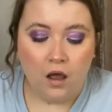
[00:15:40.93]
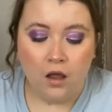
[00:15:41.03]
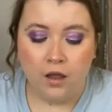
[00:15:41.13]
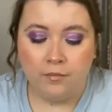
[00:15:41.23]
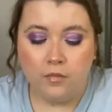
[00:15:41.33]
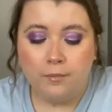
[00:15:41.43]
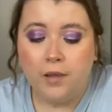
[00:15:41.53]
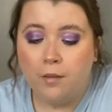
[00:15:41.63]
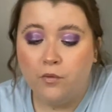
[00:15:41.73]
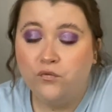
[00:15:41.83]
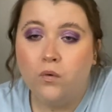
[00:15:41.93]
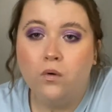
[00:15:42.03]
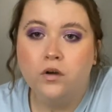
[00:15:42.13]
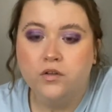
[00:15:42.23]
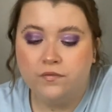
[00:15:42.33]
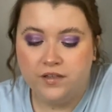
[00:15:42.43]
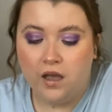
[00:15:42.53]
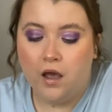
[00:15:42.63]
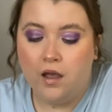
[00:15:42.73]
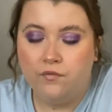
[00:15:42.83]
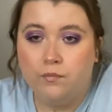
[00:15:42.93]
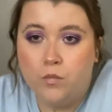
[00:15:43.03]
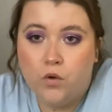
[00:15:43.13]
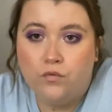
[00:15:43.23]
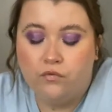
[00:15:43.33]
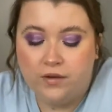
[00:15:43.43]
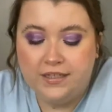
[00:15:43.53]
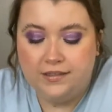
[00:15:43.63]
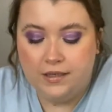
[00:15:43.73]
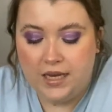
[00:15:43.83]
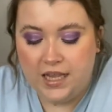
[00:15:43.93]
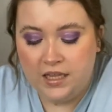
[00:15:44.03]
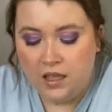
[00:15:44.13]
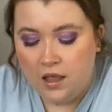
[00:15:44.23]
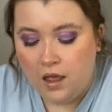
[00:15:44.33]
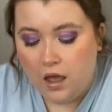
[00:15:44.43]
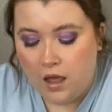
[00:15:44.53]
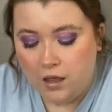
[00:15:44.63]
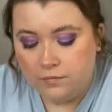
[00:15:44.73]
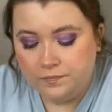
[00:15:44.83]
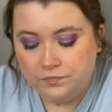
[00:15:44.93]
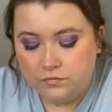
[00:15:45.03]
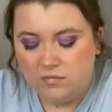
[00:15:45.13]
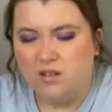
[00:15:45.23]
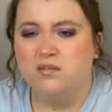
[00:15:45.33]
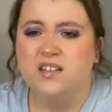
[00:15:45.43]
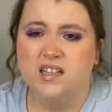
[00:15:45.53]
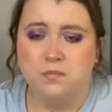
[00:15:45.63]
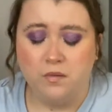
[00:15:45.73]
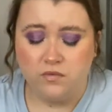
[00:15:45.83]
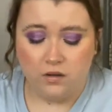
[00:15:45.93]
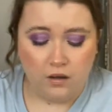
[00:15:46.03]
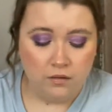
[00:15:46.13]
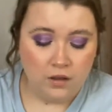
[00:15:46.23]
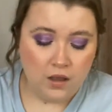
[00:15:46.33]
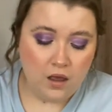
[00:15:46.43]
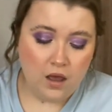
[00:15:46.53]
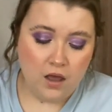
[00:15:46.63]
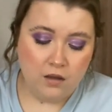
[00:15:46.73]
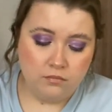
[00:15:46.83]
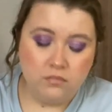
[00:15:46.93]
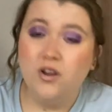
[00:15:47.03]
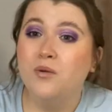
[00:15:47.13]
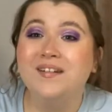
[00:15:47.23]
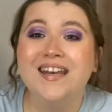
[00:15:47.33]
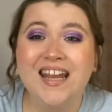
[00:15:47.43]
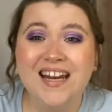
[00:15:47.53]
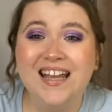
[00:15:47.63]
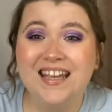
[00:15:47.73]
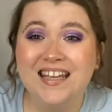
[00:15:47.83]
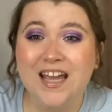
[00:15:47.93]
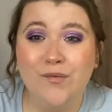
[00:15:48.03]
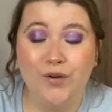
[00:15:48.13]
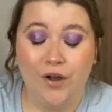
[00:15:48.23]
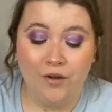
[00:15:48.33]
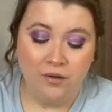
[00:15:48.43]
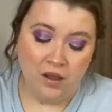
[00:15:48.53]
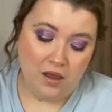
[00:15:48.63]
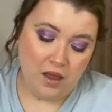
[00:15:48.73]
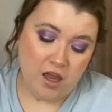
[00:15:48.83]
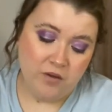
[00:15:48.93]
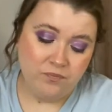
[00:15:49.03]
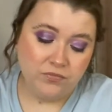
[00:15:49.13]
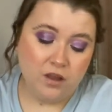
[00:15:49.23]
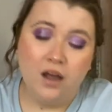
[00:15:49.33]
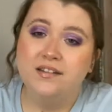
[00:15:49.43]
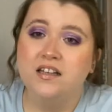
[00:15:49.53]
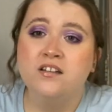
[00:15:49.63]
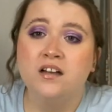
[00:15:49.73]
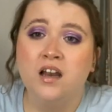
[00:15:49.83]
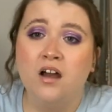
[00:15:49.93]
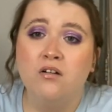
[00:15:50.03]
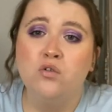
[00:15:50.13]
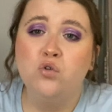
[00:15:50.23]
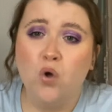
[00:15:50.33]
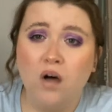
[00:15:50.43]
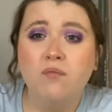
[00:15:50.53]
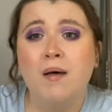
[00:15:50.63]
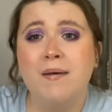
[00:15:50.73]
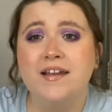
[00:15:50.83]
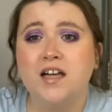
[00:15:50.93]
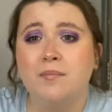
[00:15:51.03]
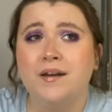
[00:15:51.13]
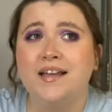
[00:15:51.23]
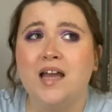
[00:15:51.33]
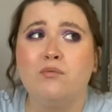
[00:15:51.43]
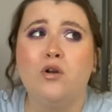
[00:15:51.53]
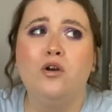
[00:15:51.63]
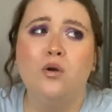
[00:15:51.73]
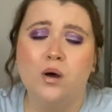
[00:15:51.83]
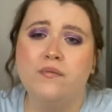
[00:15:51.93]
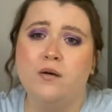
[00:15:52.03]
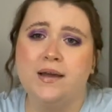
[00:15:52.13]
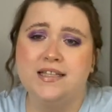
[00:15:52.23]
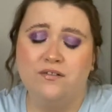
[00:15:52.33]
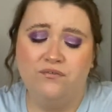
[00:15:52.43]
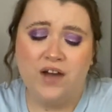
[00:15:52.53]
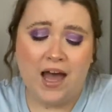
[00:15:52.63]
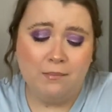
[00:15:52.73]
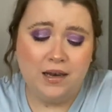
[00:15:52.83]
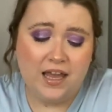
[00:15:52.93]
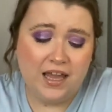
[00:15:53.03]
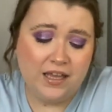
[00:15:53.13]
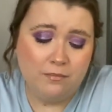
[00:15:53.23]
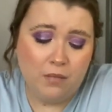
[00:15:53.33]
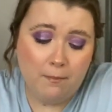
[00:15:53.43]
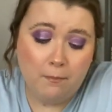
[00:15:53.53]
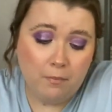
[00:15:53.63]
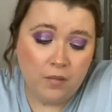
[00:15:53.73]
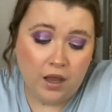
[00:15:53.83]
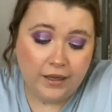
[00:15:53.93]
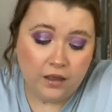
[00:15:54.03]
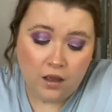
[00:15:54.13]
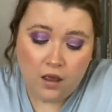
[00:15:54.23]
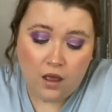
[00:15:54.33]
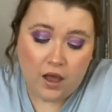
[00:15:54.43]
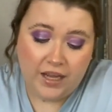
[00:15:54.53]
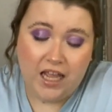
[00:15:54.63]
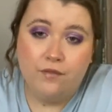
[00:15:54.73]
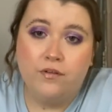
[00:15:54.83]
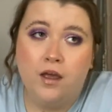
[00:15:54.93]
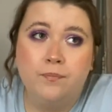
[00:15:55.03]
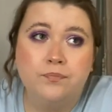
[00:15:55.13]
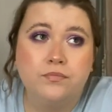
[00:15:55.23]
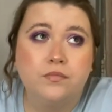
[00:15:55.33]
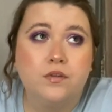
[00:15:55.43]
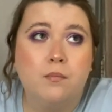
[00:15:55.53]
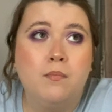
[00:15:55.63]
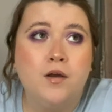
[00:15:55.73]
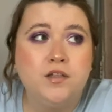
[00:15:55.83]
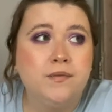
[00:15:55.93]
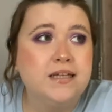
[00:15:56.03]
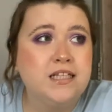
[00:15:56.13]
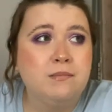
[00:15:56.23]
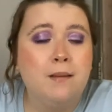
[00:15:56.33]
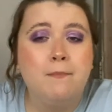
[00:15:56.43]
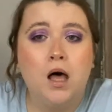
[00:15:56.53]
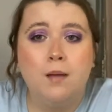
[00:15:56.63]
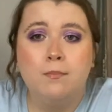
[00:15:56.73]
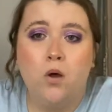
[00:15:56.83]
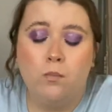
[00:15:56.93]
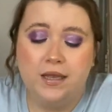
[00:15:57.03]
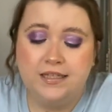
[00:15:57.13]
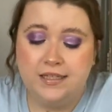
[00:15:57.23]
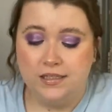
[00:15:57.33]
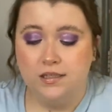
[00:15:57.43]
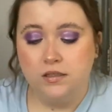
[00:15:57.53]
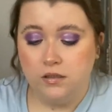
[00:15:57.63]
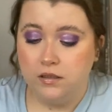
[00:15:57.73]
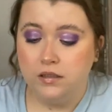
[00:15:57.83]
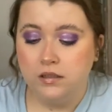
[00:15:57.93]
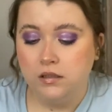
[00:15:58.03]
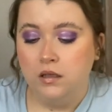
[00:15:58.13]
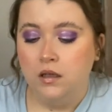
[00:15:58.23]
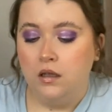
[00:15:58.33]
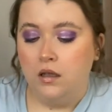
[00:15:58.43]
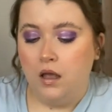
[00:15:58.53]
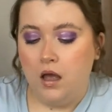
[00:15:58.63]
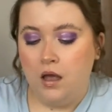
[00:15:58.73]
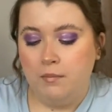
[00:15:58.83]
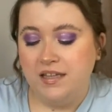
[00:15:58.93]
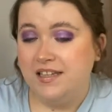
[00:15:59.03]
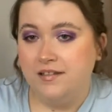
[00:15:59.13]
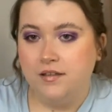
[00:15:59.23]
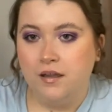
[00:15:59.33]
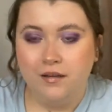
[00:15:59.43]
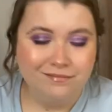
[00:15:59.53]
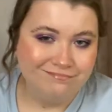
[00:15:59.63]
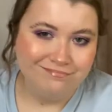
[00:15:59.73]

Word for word: But before, because obviously I've moved recently, well, 6 months ago, no, nearly a year ago, I did declutter a lot of my makeup, and I gave a lot of it away to family. I gave them most of it to my mum or my sisters, my sister.